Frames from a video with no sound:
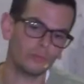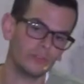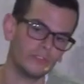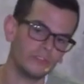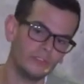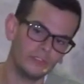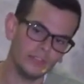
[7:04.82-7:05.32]

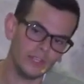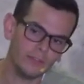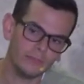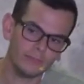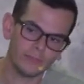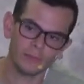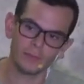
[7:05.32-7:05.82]

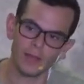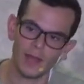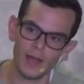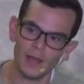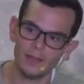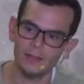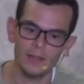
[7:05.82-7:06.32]
receive from
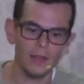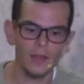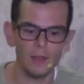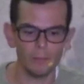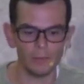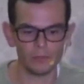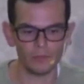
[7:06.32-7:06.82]
God
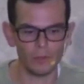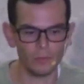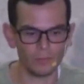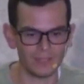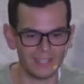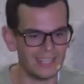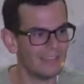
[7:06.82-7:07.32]
but
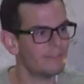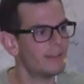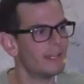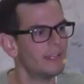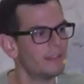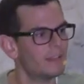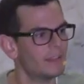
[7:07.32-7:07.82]
don't give
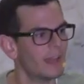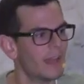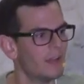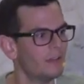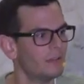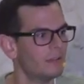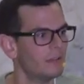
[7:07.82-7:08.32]
anything
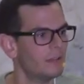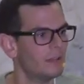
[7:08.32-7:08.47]
out,